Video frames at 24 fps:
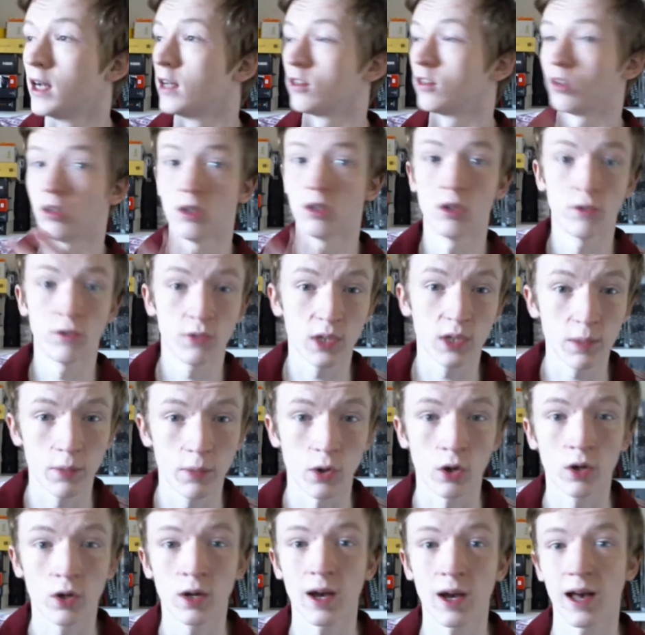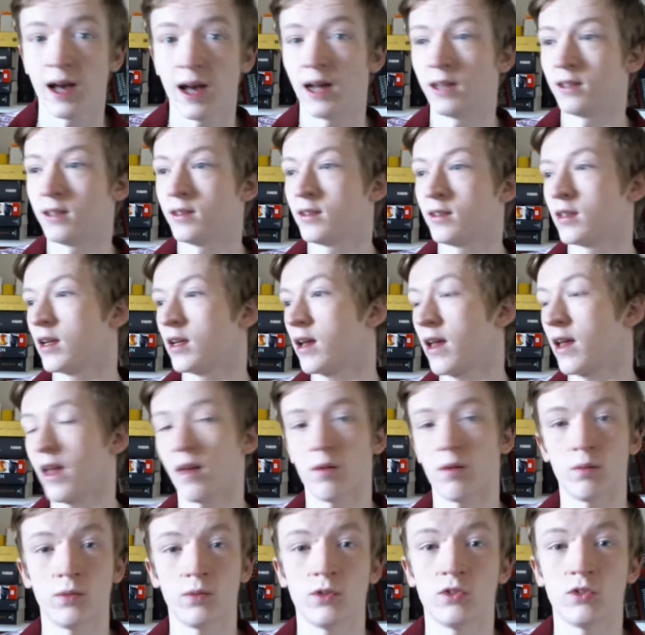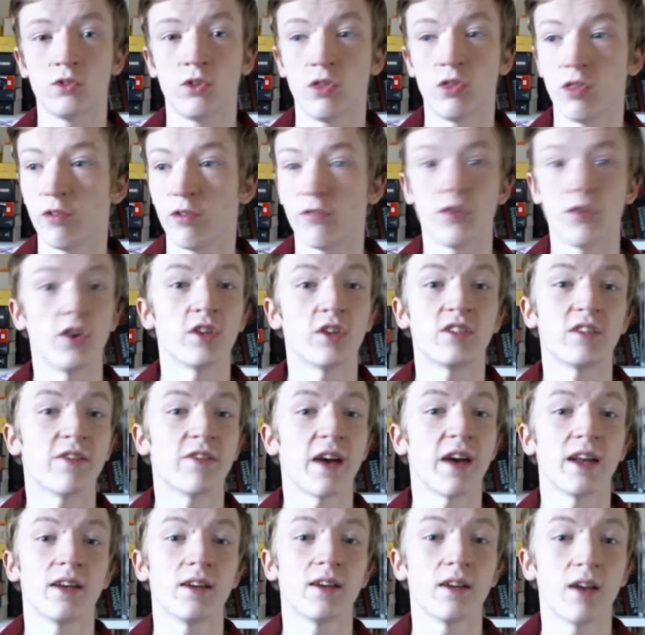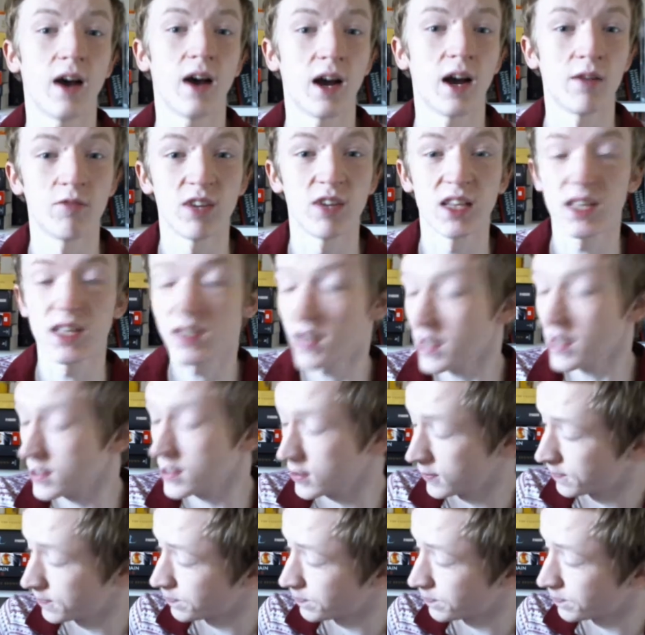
it's a lovely book, and it was the first event I really did.